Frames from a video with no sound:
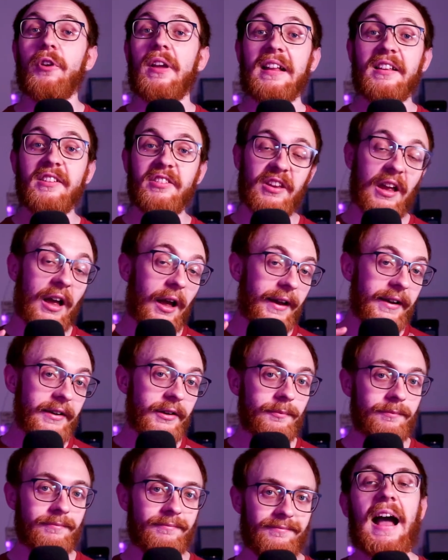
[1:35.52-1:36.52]
you're inside,
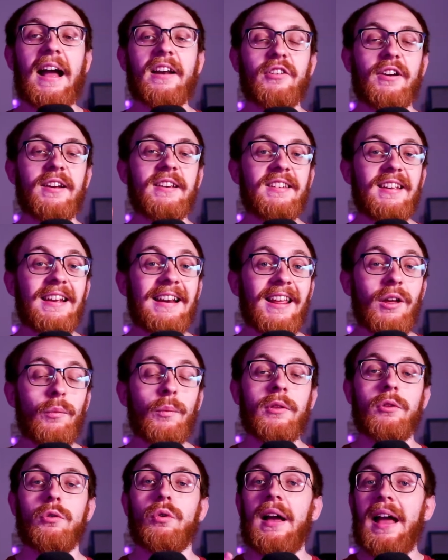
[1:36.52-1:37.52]
and ideally
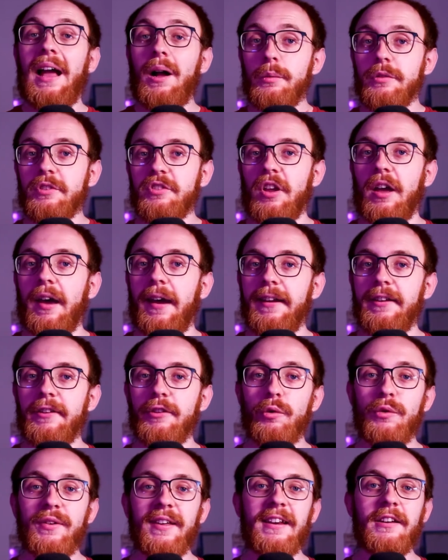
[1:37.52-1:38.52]
when you're outside
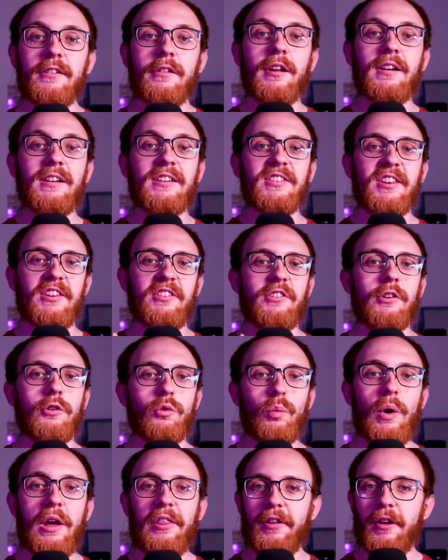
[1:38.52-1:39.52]
you need consistent
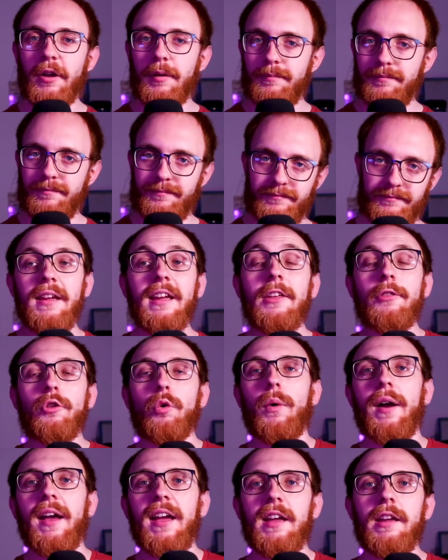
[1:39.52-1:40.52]
weather. Either
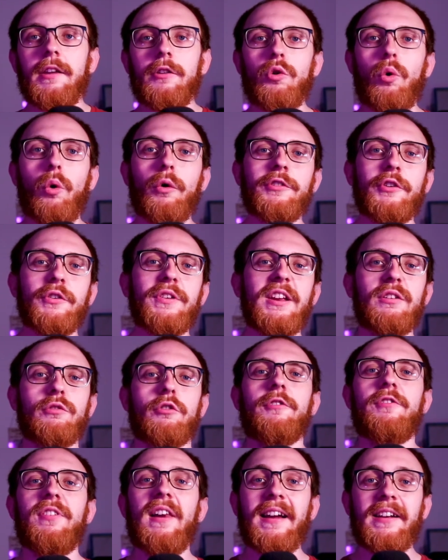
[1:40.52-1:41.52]
way, you also need
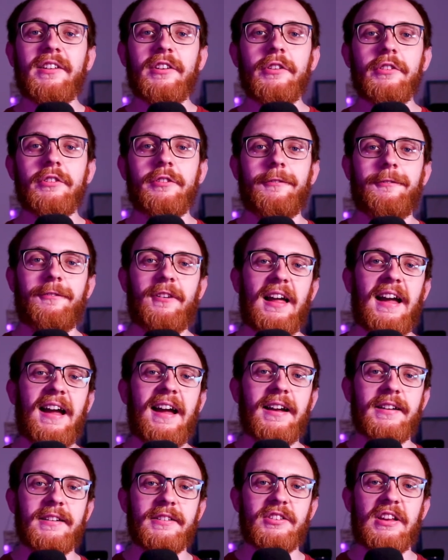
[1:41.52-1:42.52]
reflectors,
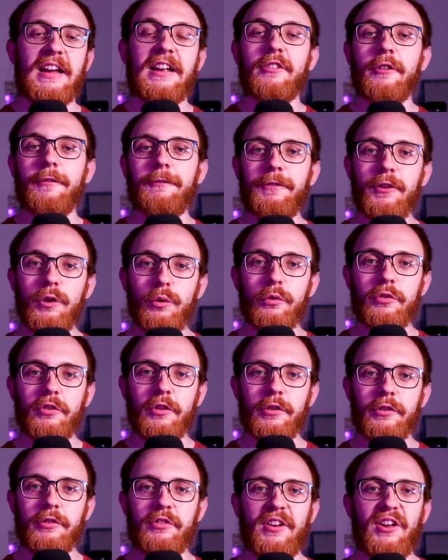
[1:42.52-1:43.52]
flags, and
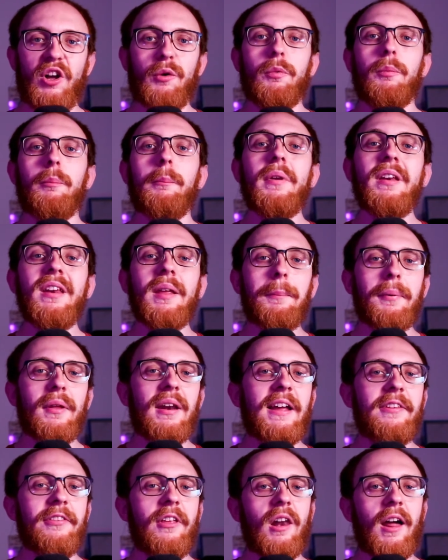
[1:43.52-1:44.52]
diffusers to help
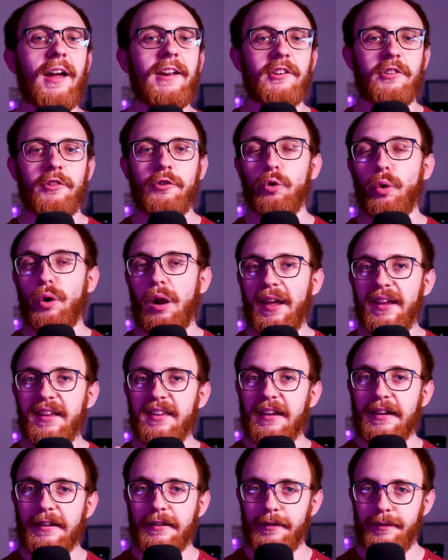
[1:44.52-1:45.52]
manipulate the light to your
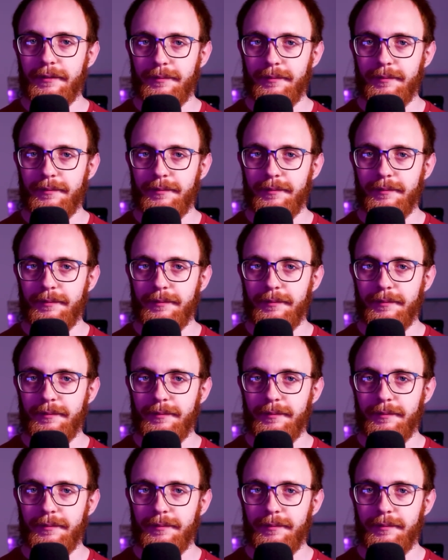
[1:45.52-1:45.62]
liking.